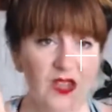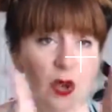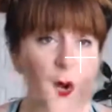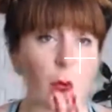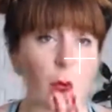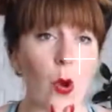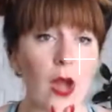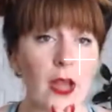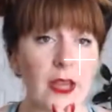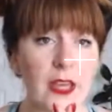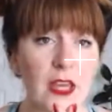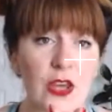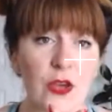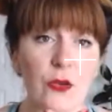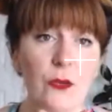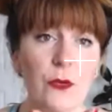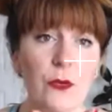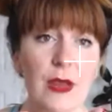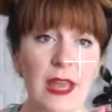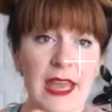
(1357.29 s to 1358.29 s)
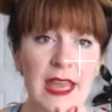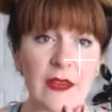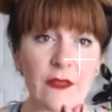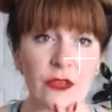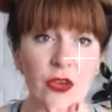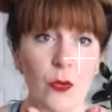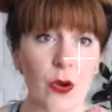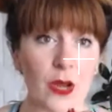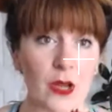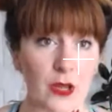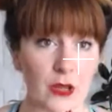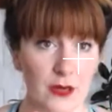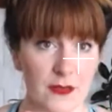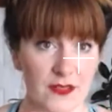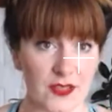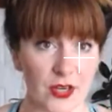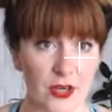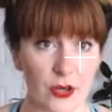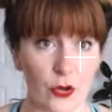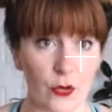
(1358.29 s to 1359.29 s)
So I want you, if you are going to
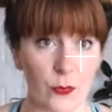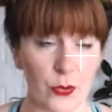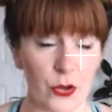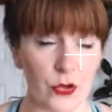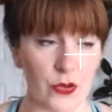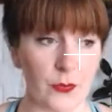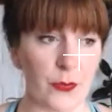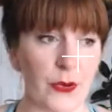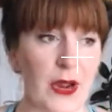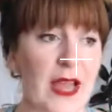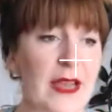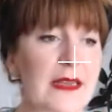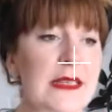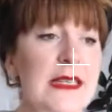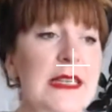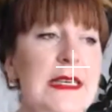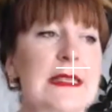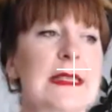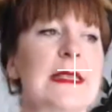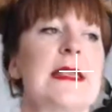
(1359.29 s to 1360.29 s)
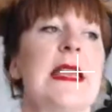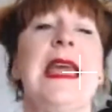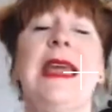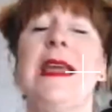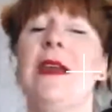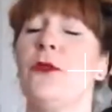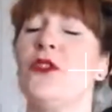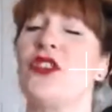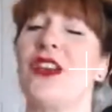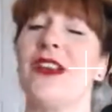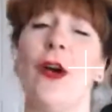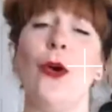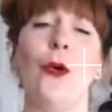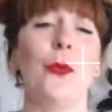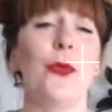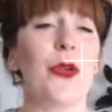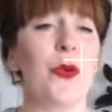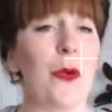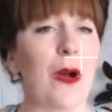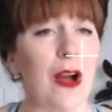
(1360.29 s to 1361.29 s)
start a home yoga practice, which I
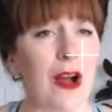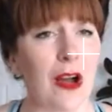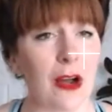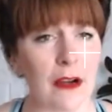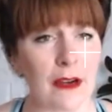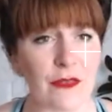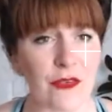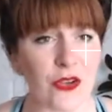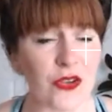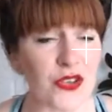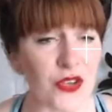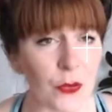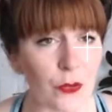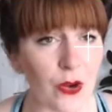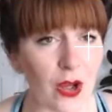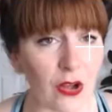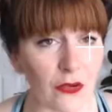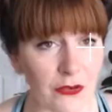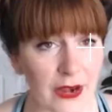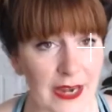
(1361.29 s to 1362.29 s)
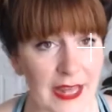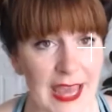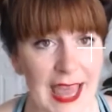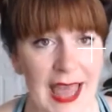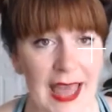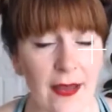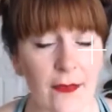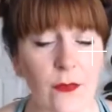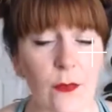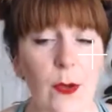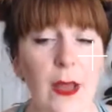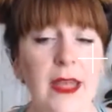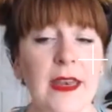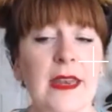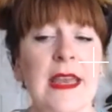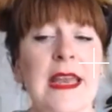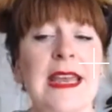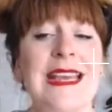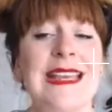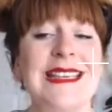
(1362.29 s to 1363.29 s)
hope you are if you don't already have
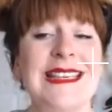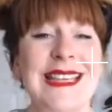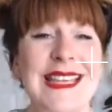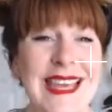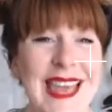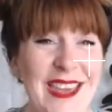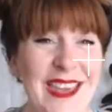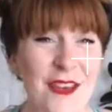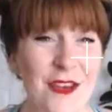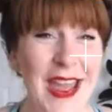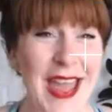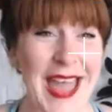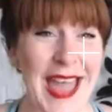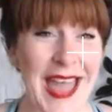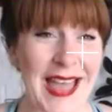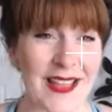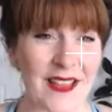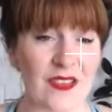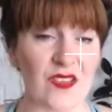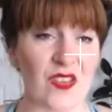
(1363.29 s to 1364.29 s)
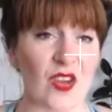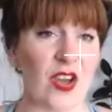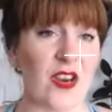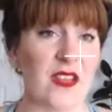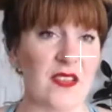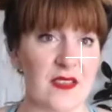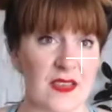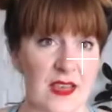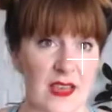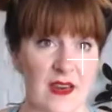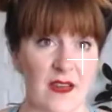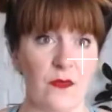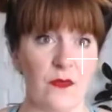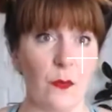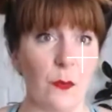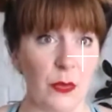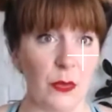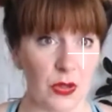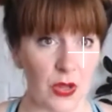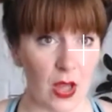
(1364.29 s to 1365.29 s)
one, to get your hands on a set
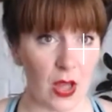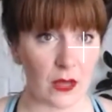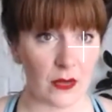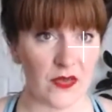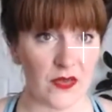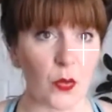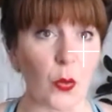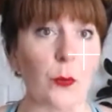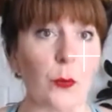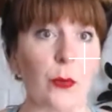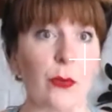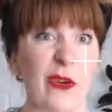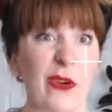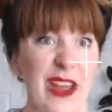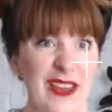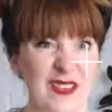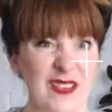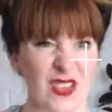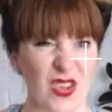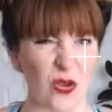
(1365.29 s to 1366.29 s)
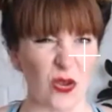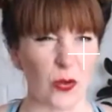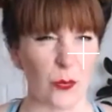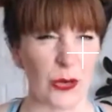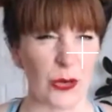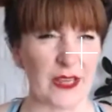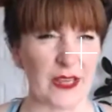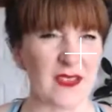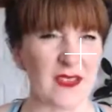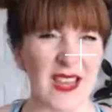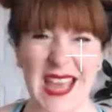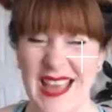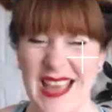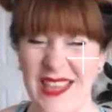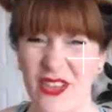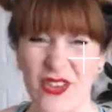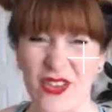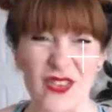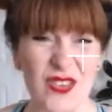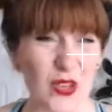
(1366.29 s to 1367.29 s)
of blocks or bricks, yoga bricks.
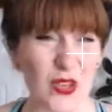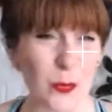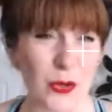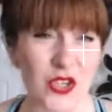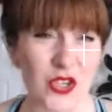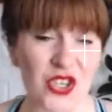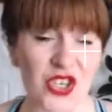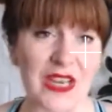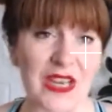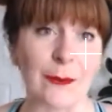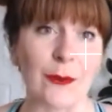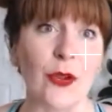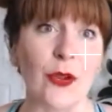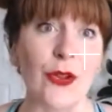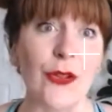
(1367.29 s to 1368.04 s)
They're super cheap.